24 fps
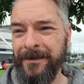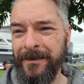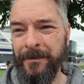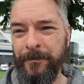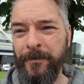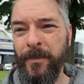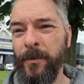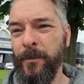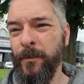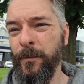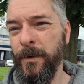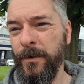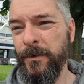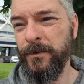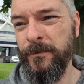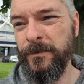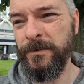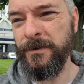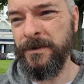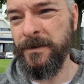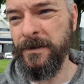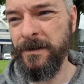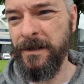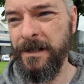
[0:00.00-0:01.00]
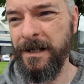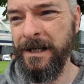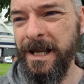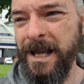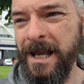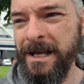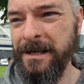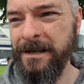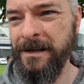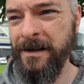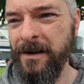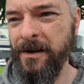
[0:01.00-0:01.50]
Bolton Wanderers,
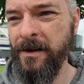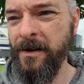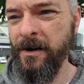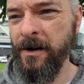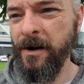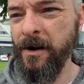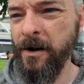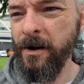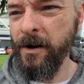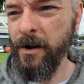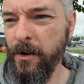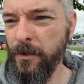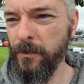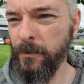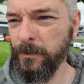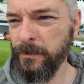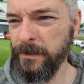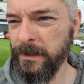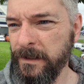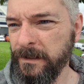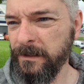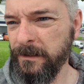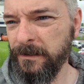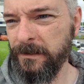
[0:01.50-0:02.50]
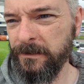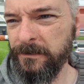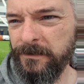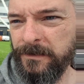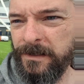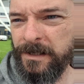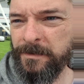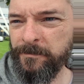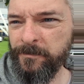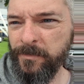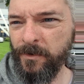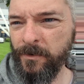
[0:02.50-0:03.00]
again, are holding
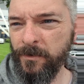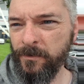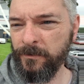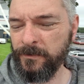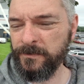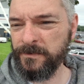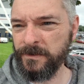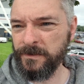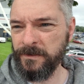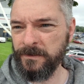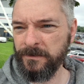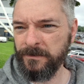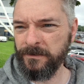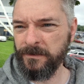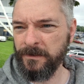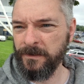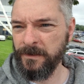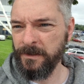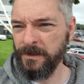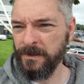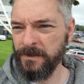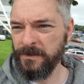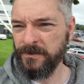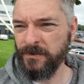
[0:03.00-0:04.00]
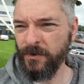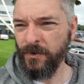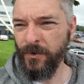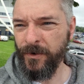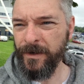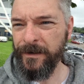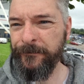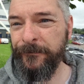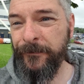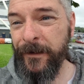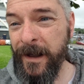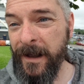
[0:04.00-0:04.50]
the Bolton
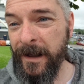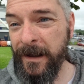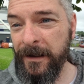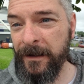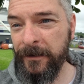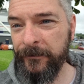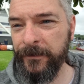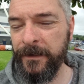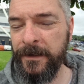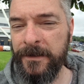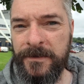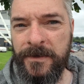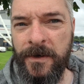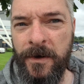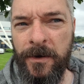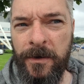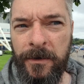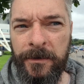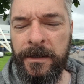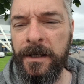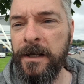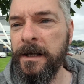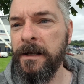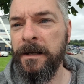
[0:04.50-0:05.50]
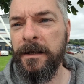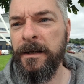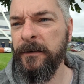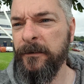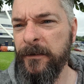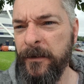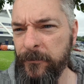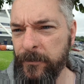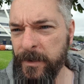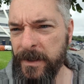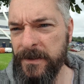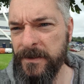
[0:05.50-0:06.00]
Toy Fair, I think it's called. No, I've
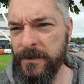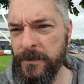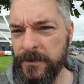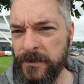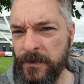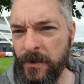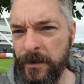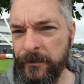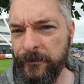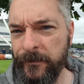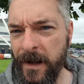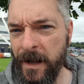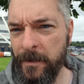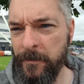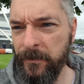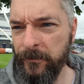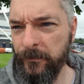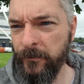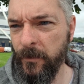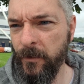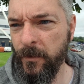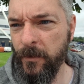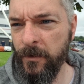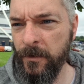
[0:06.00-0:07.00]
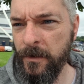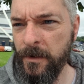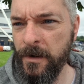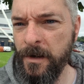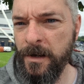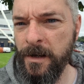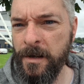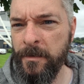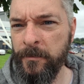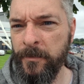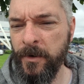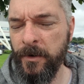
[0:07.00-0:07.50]
never been to a toy fair before,
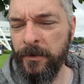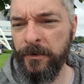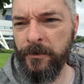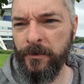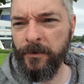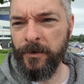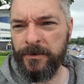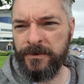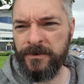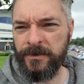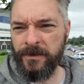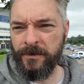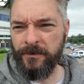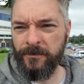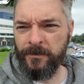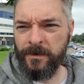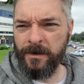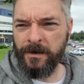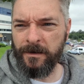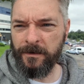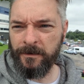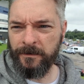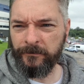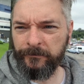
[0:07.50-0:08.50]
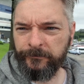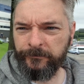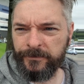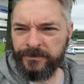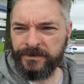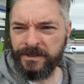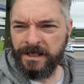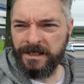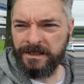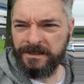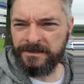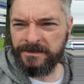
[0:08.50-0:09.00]
but I thought, you know what, for a
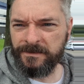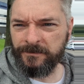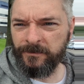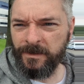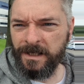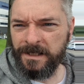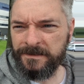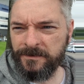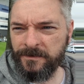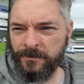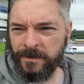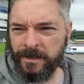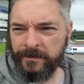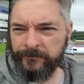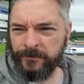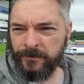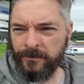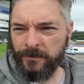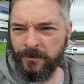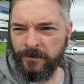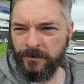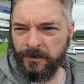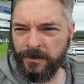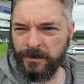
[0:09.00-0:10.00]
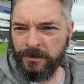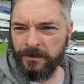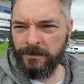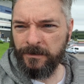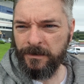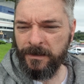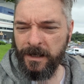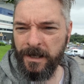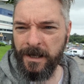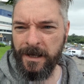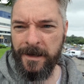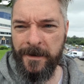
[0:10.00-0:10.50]
change, let's go and have a look.
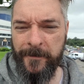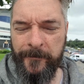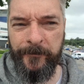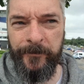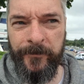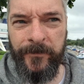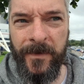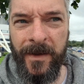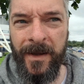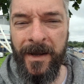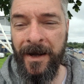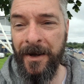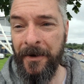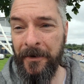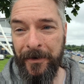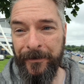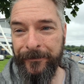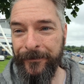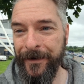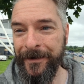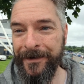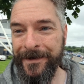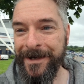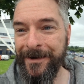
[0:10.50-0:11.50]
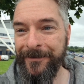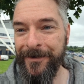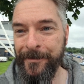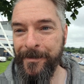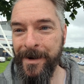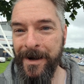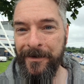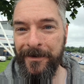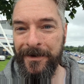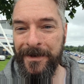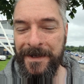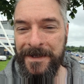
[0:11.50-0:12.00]
I only found out
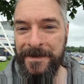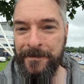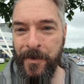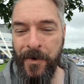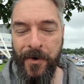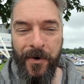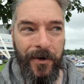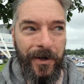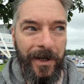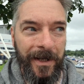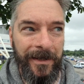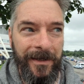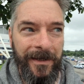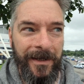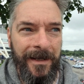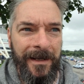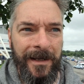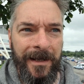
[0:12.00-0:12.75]
about it this morning.